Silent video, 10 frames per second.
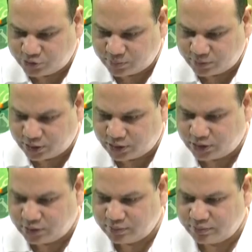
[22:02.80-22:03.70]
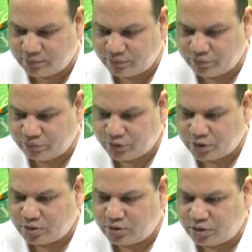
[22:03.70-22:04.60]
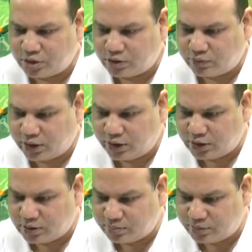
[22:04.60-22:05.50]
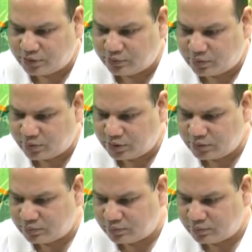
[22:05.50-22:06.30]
separately, acquiring company will be